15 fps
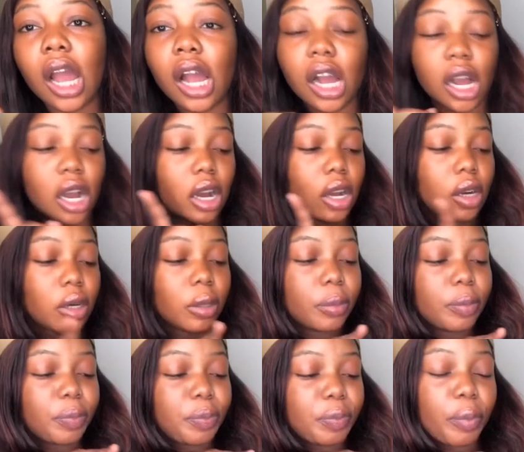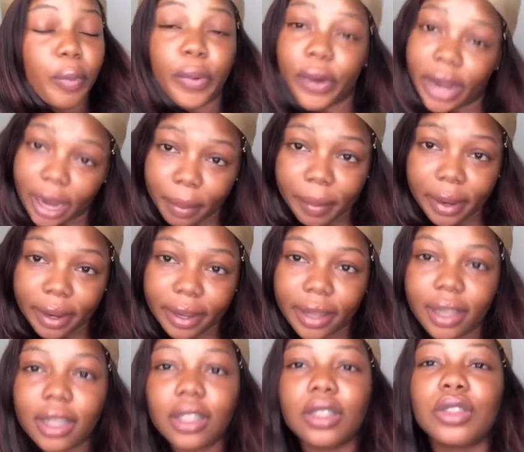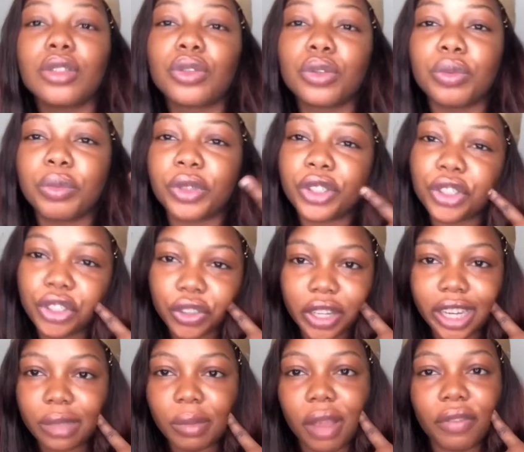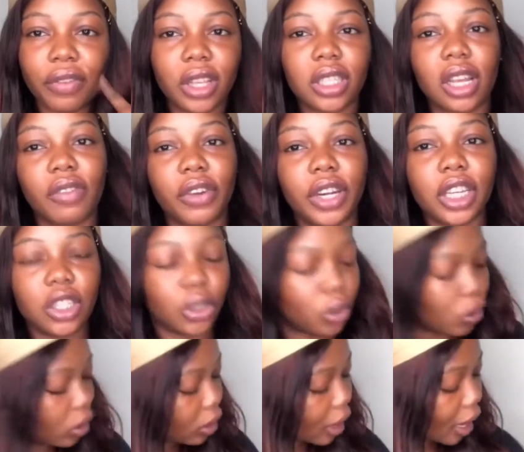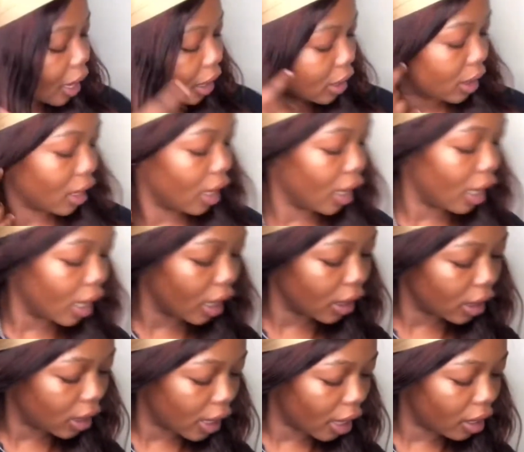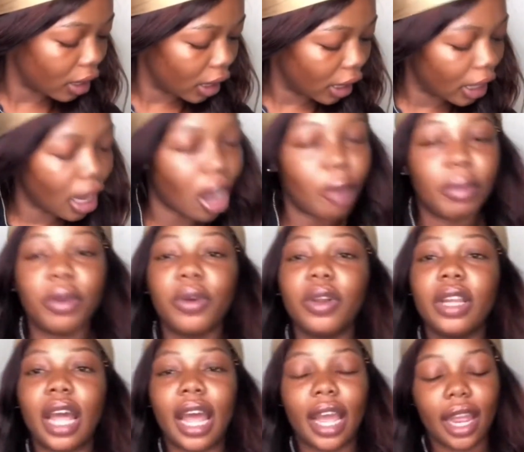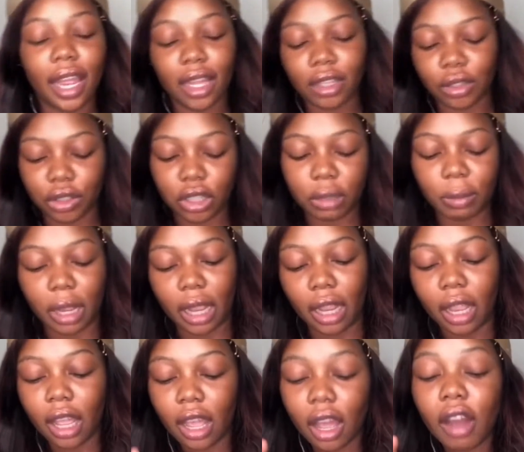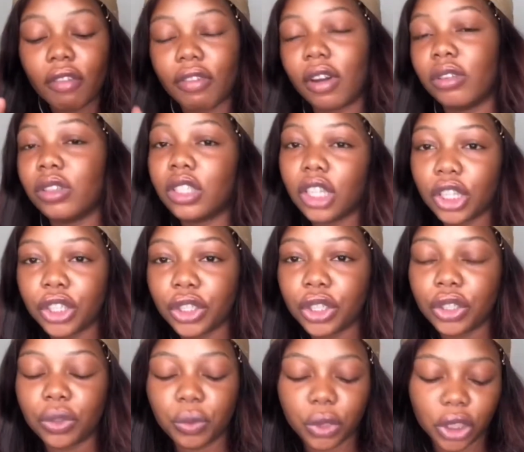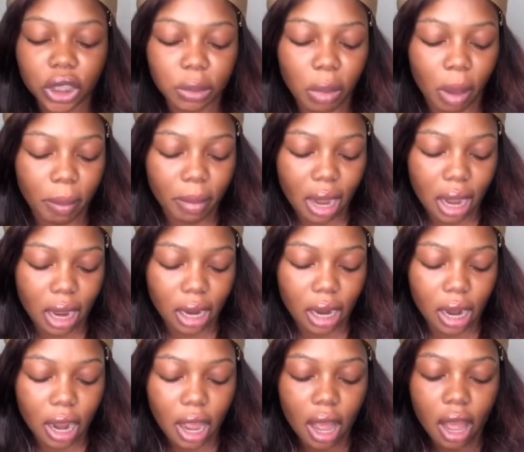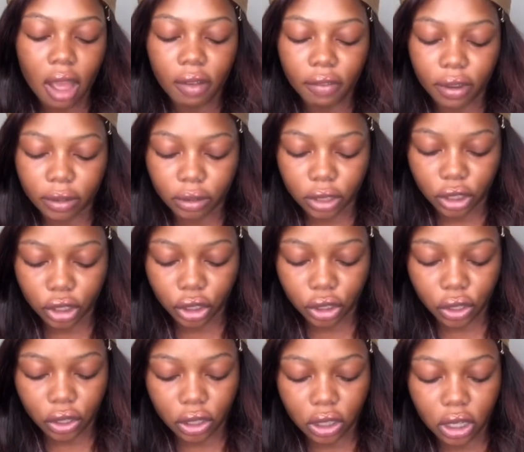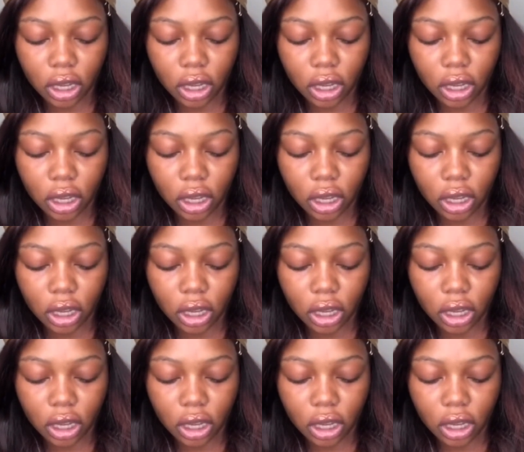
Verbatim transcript: um, primer to moisturize my face. I've already done that. And secondly, I'll be going ahead to use my foundation, which is my MAC foundation